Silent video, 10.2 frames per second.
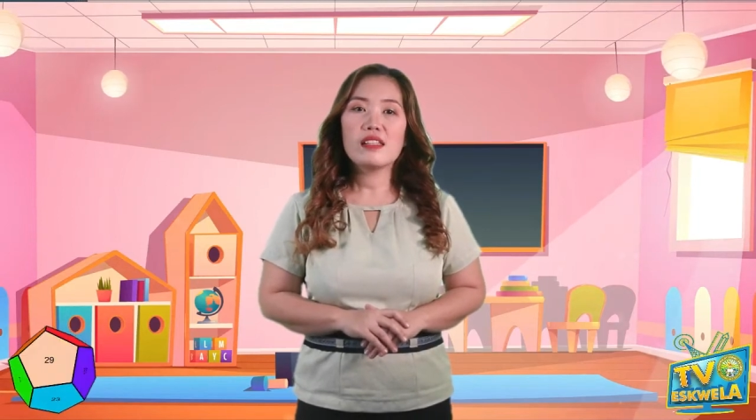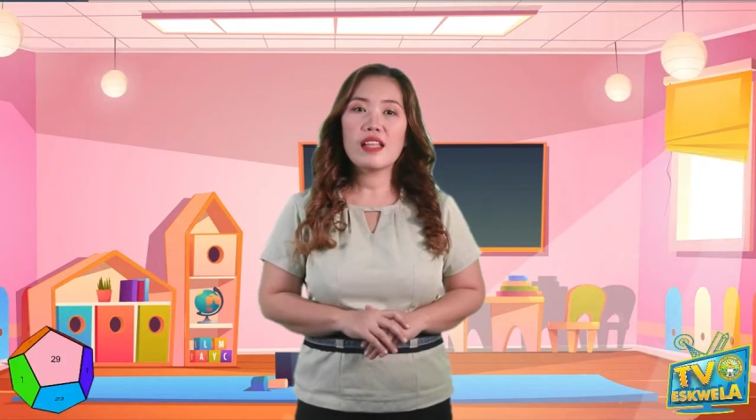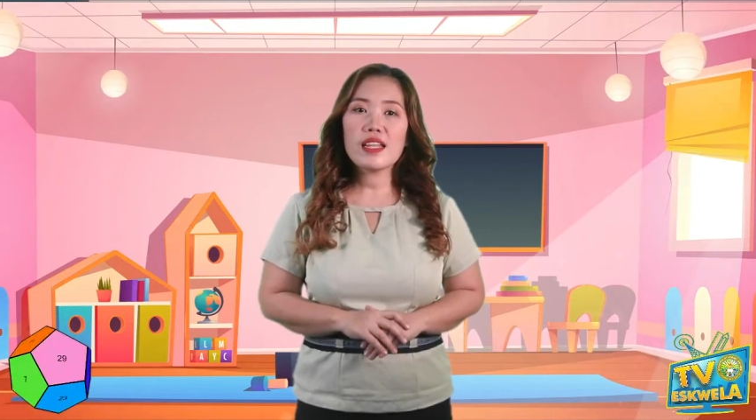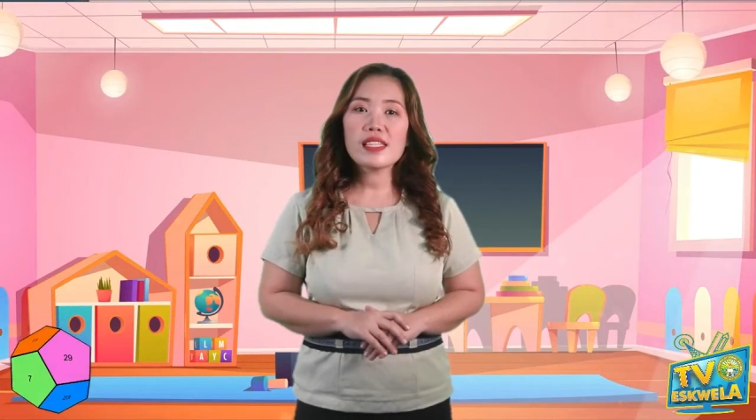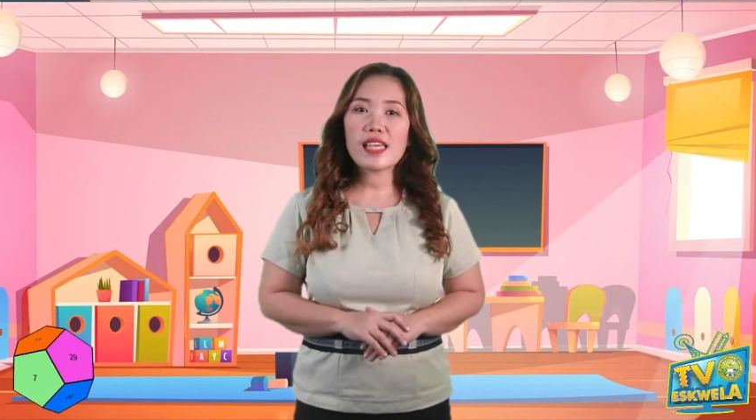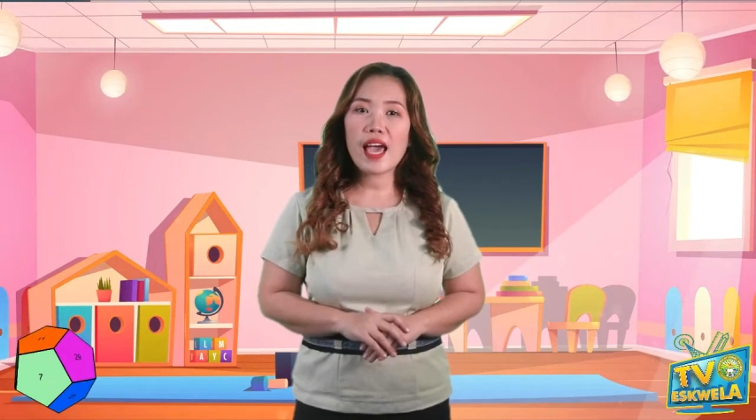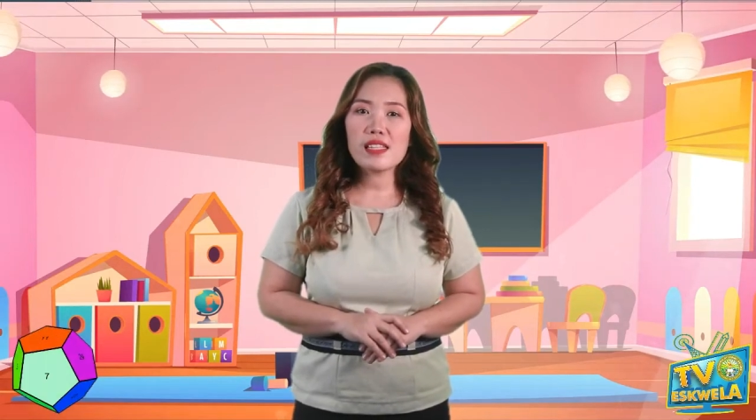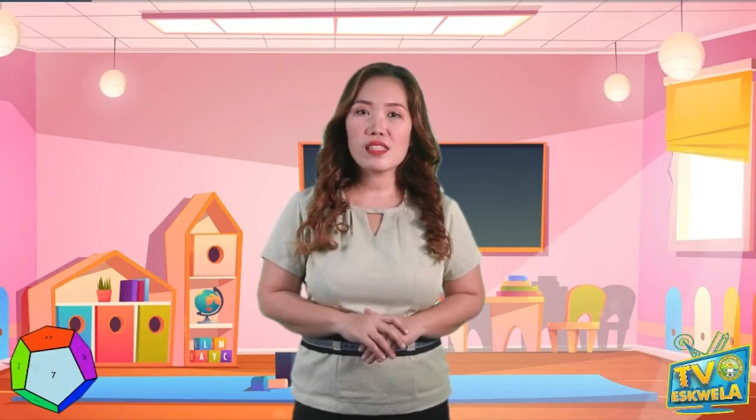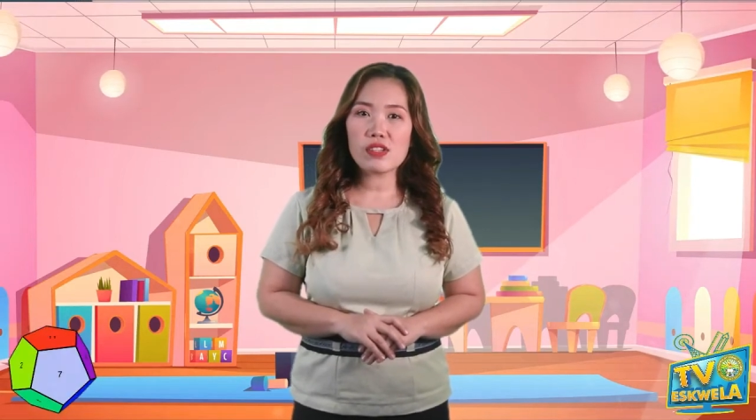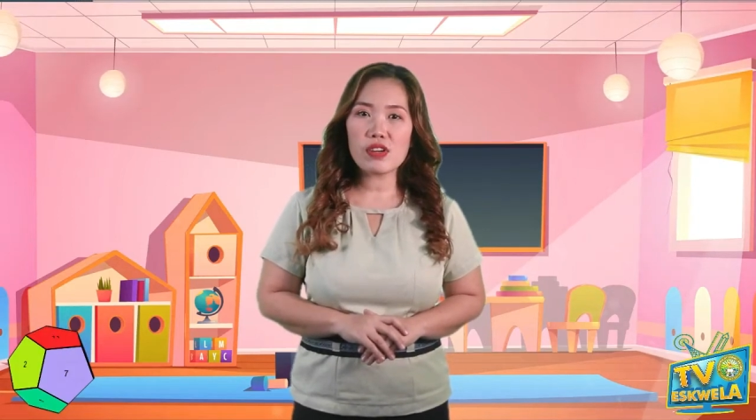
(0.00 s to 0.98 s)
Let us
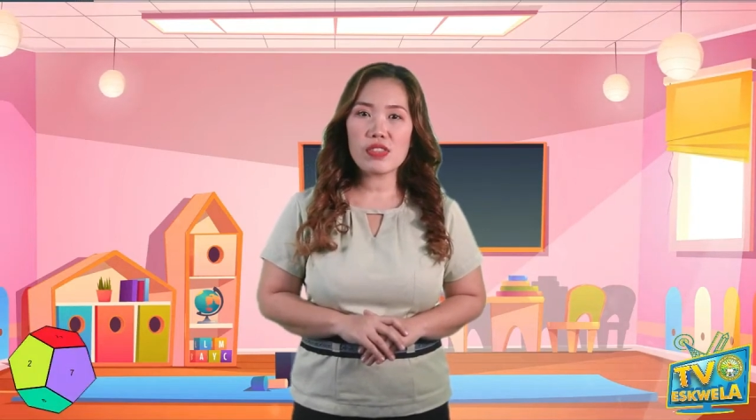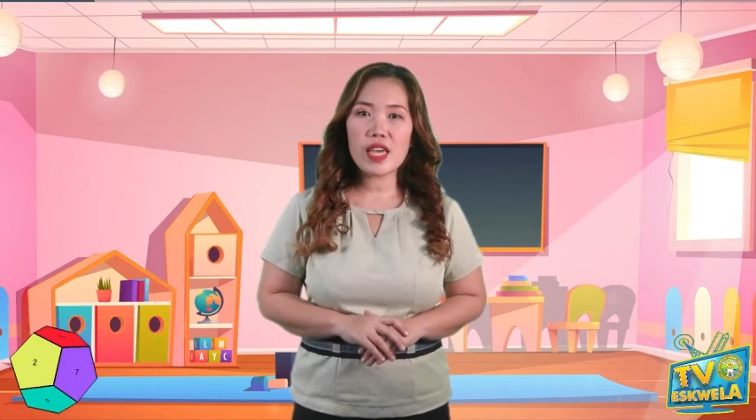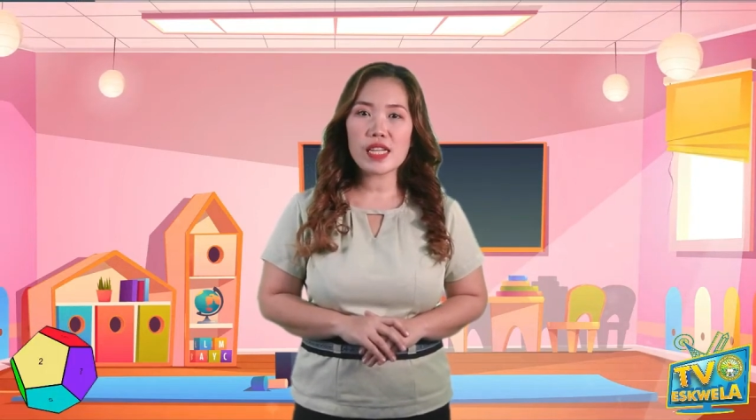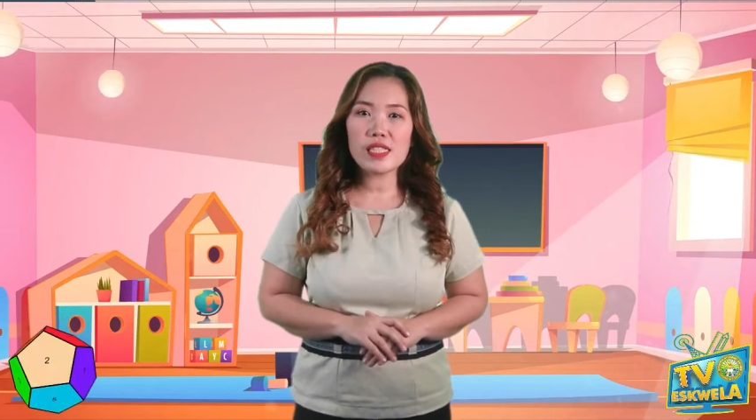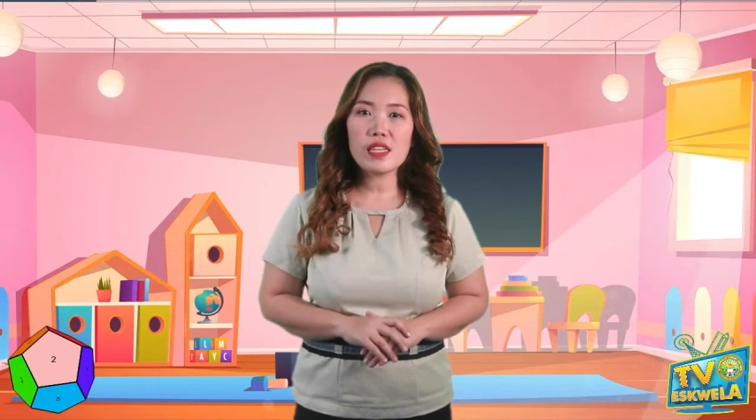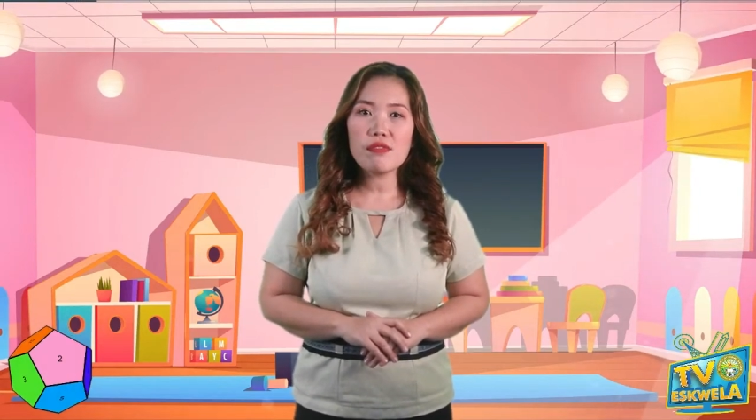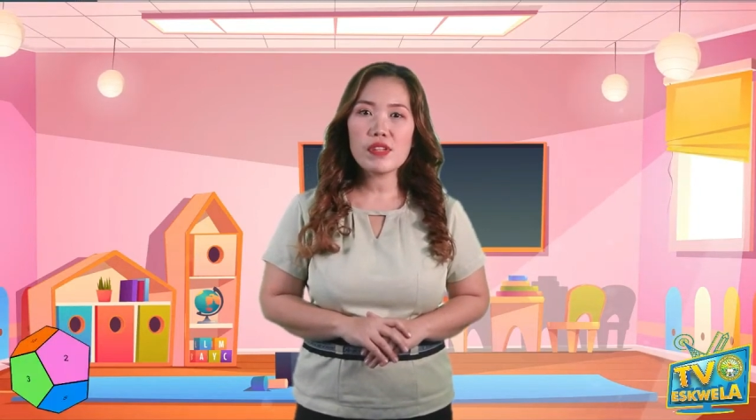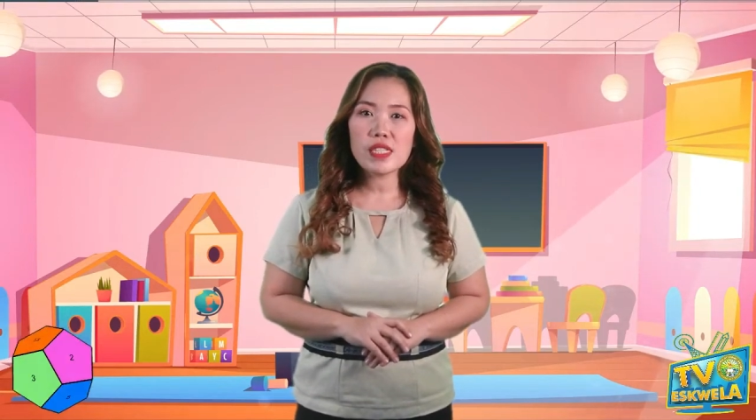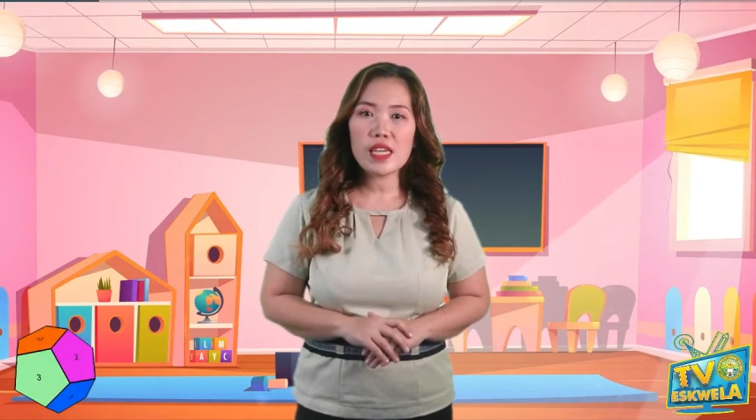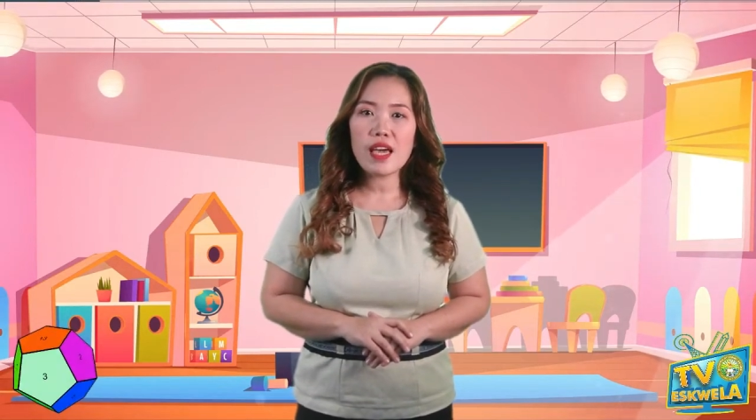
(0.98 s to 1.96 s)
answer the
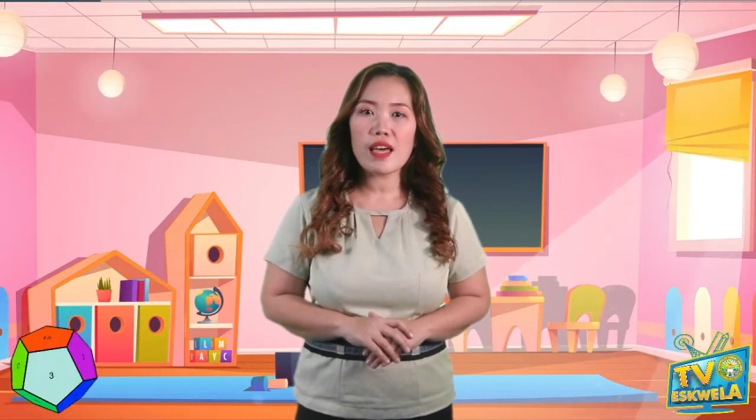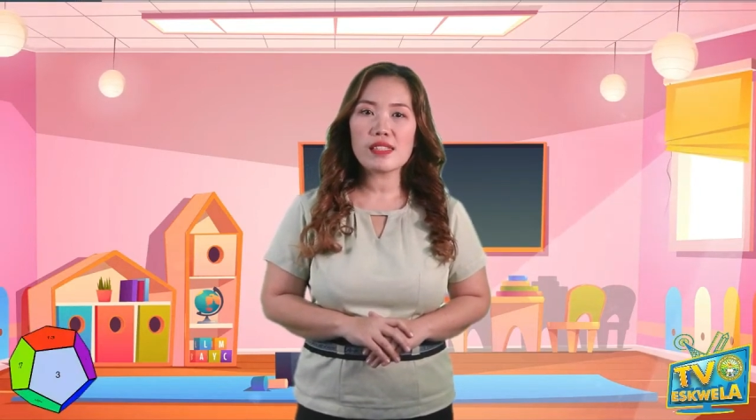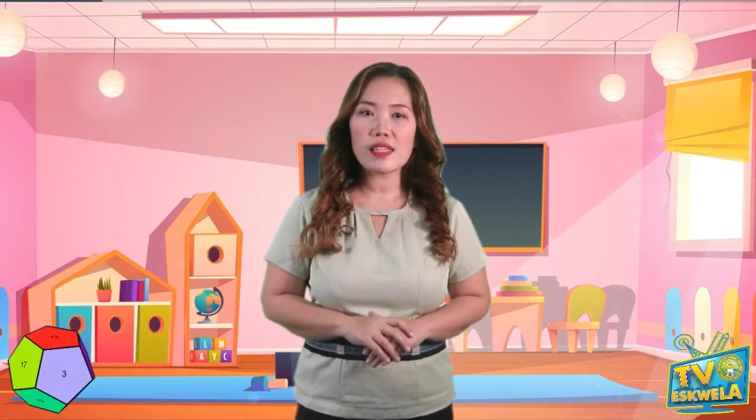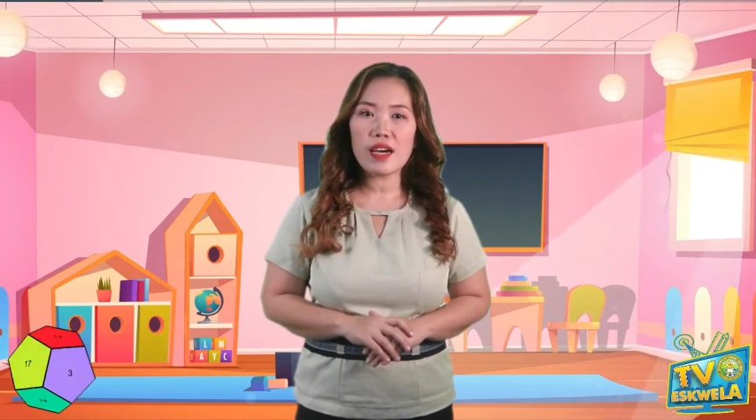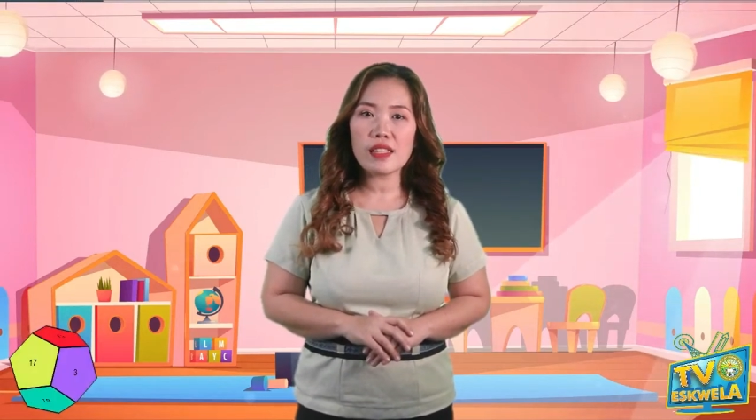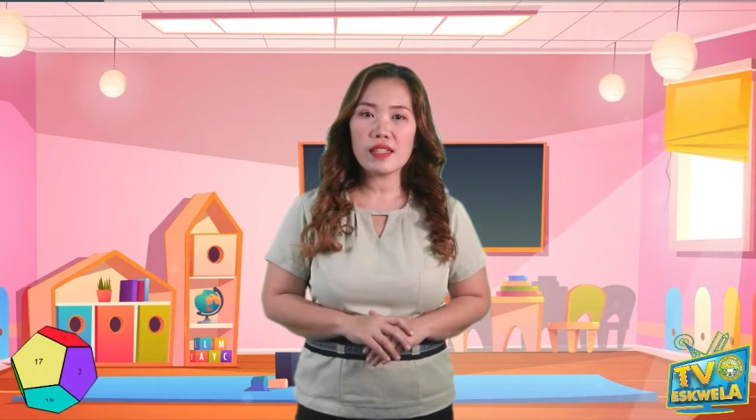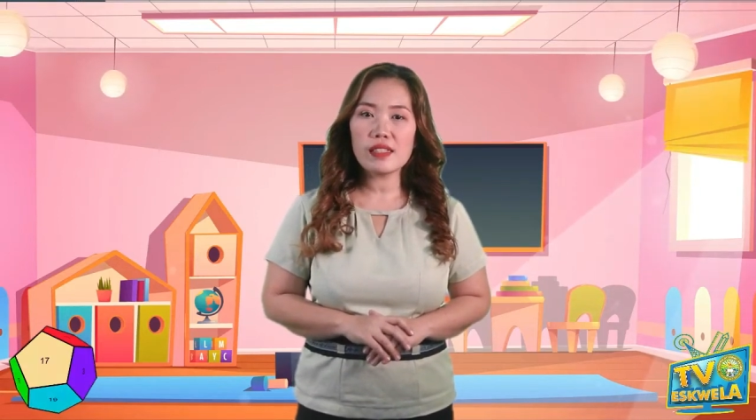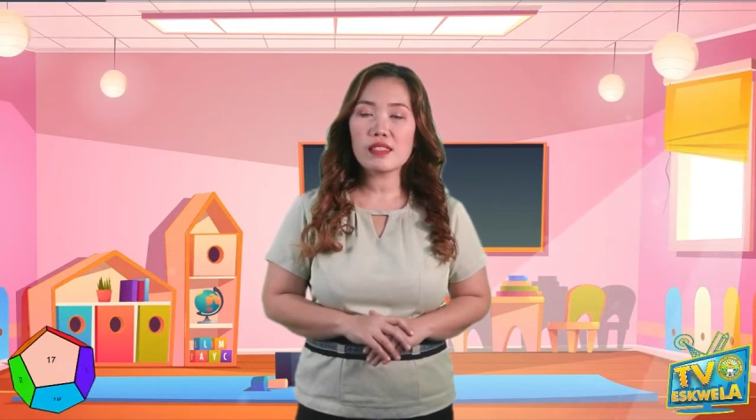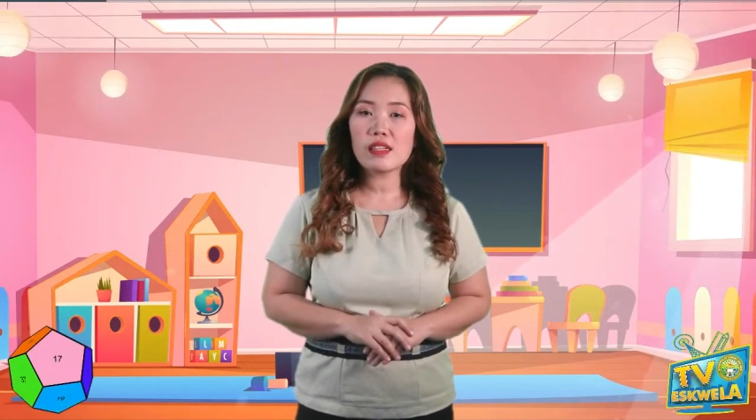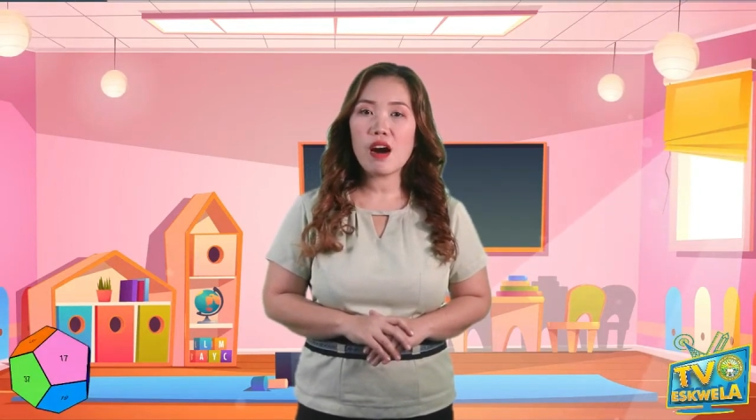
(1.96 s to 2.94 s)
activity entitled